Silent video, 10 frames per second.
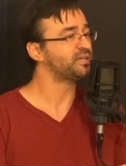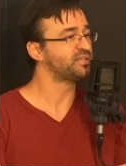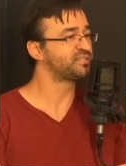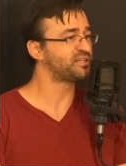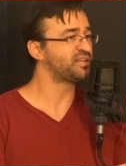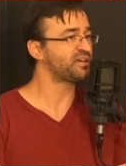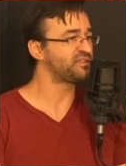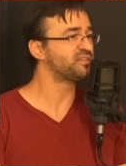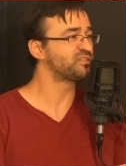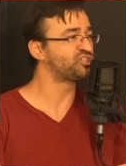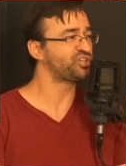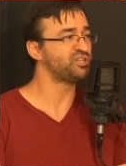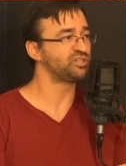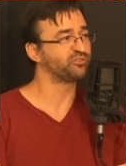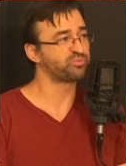is that death is a
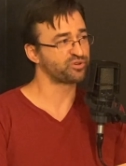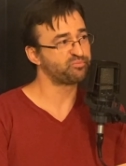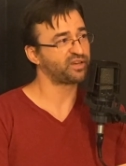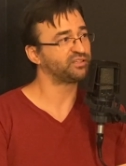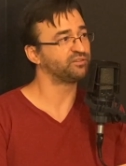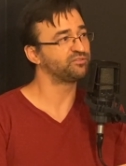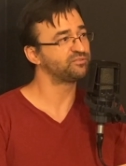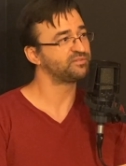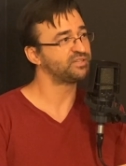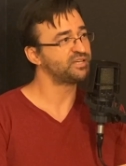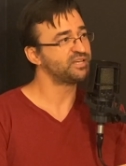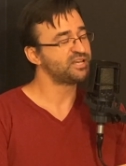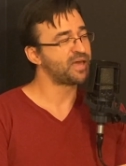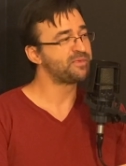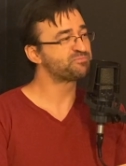changing of perspective. And
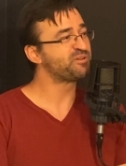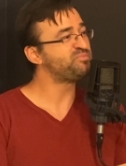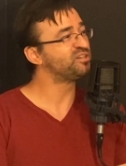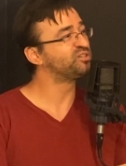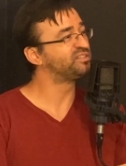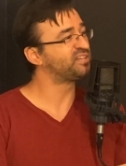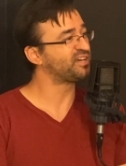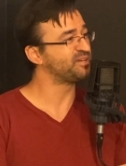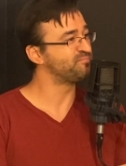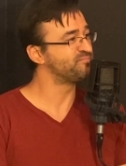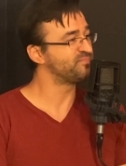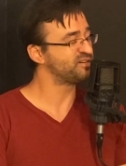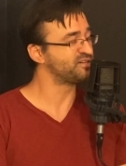this might be a good time,